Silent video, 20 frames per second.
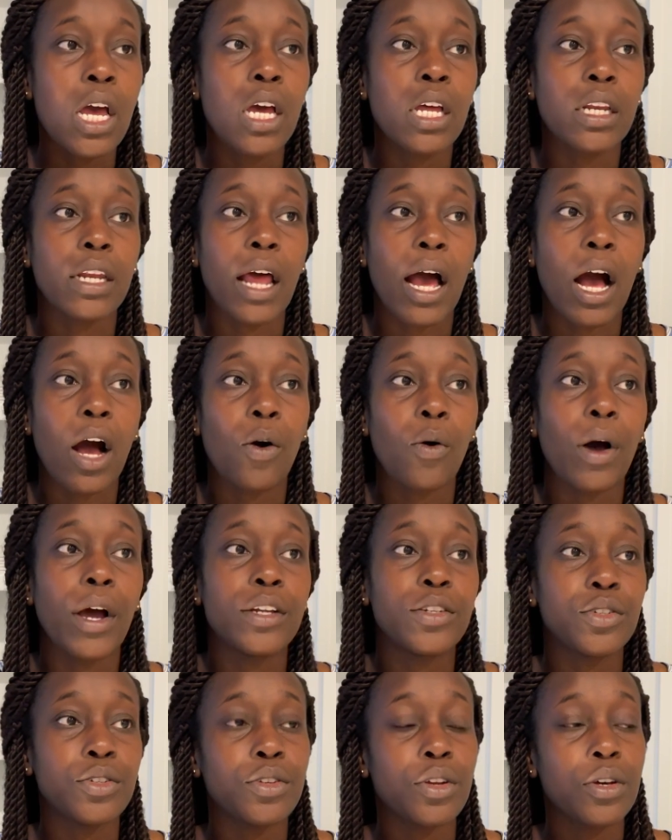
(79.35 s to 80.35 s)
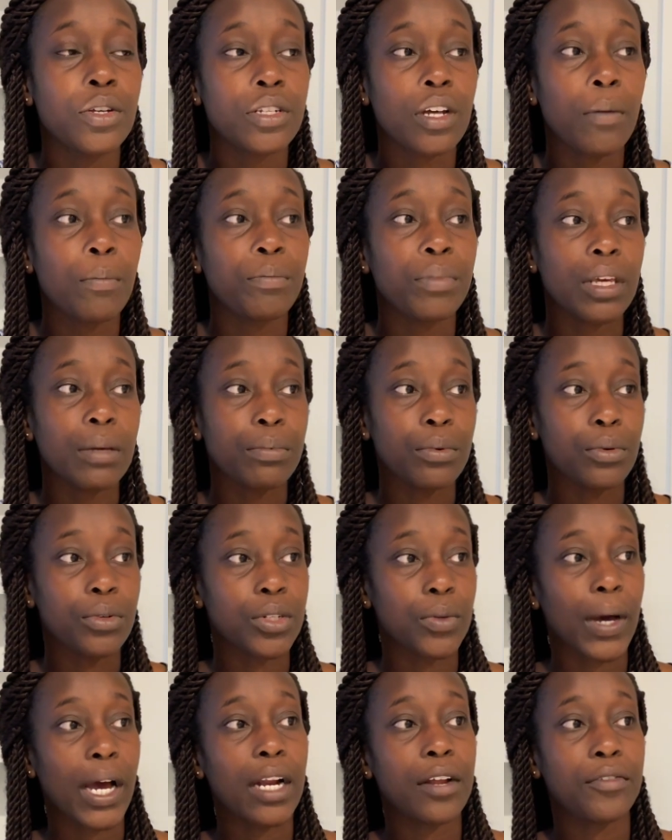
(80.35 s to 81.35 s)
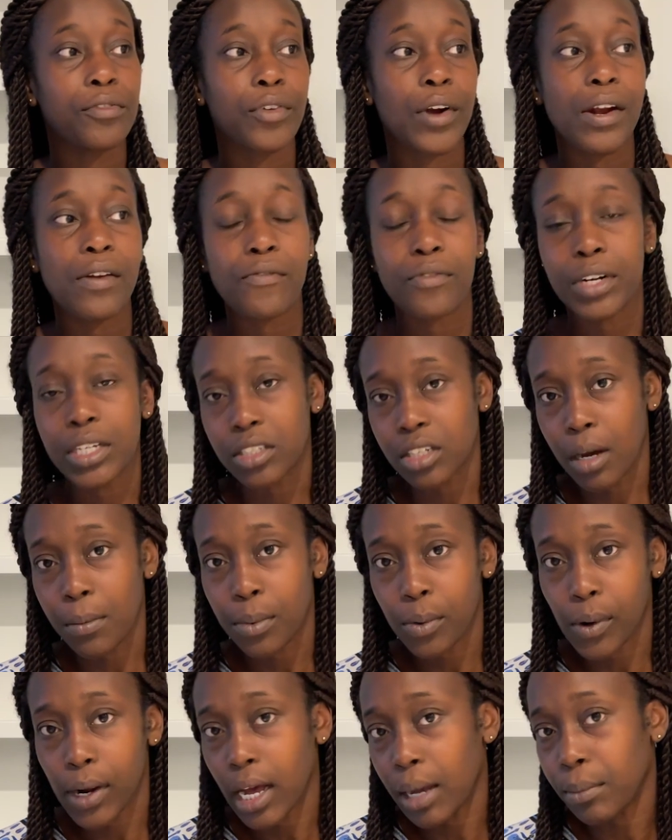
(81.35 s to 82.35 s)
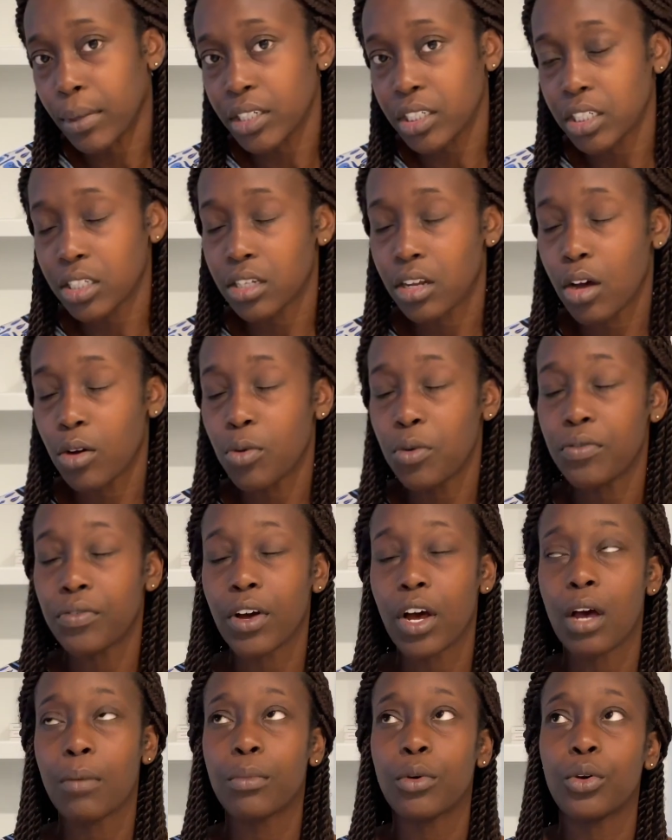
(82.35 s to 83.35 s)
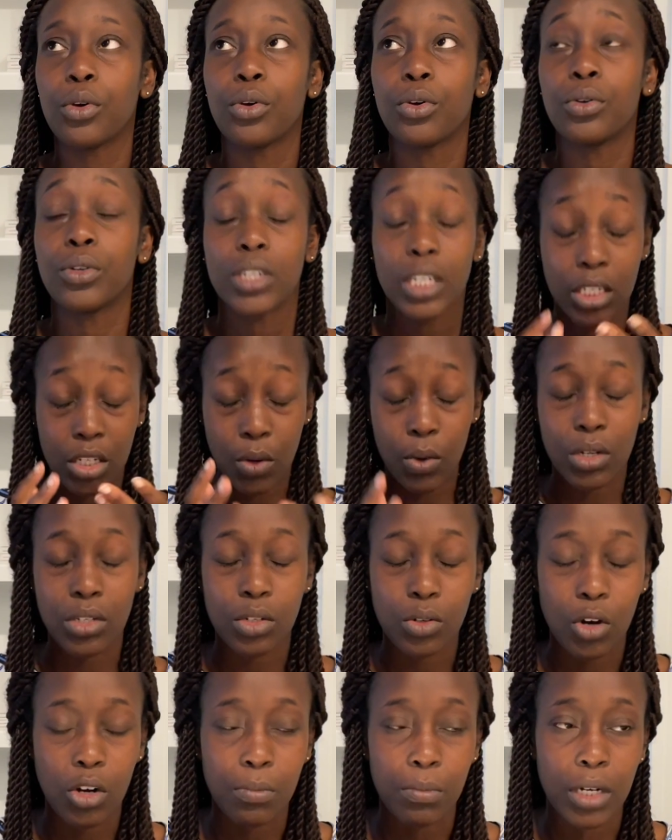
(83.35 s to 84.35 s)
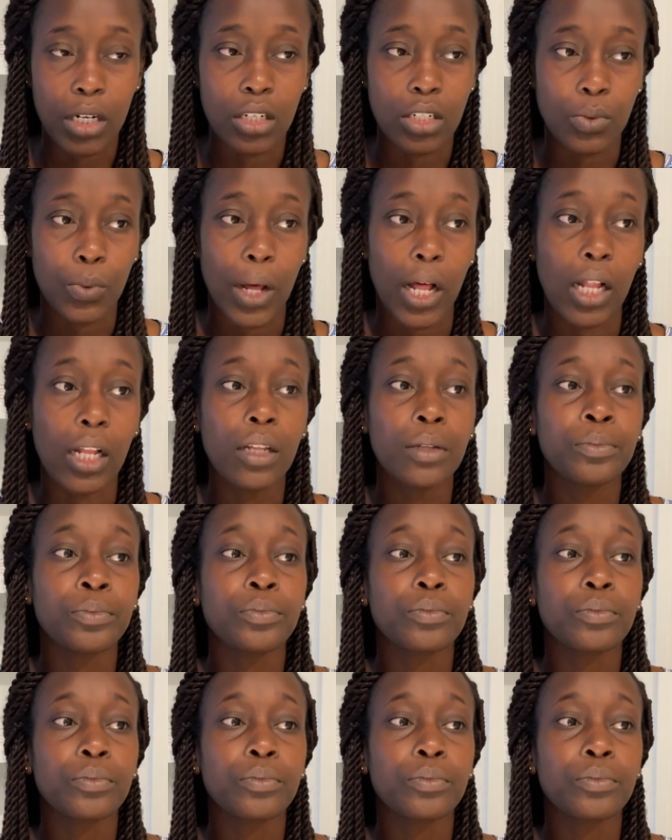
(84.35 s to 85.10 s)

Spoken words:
Now, I do know some people, so I had a friend, for example, at a Magic Circle firm who did go on secondment as well,